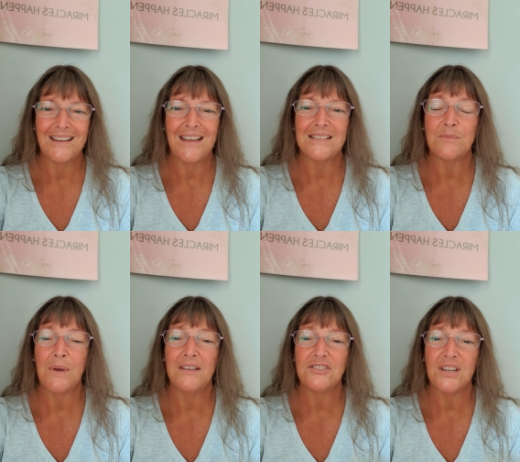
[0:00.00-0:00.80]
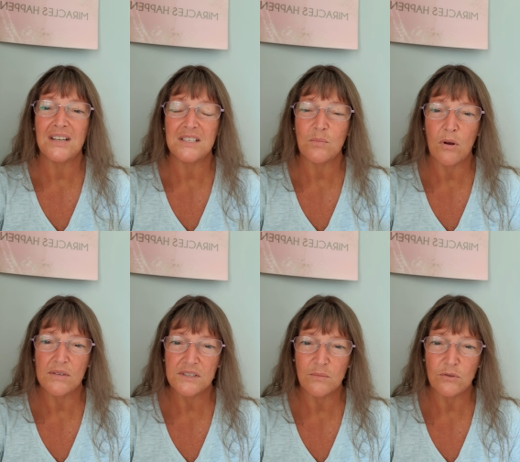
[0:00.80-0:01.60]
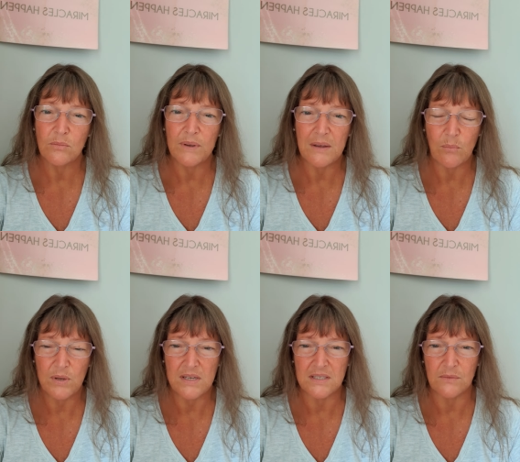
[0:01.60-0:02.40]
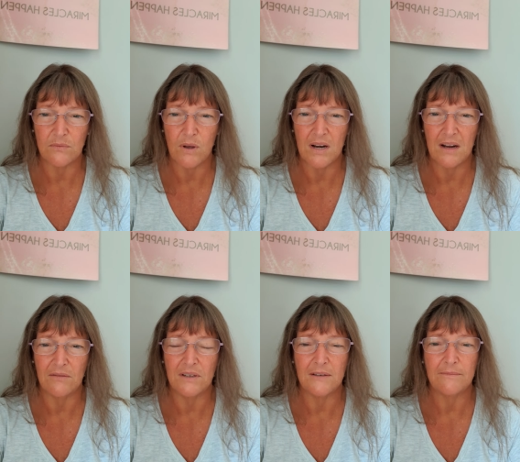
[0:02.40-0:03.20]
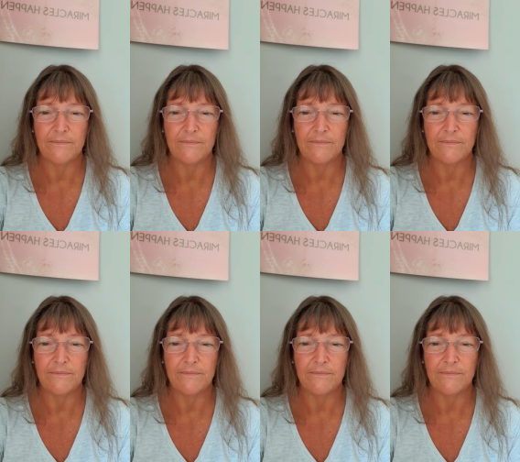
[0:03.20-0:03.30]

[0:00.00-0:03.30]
As much as is possible, be at peace with one another.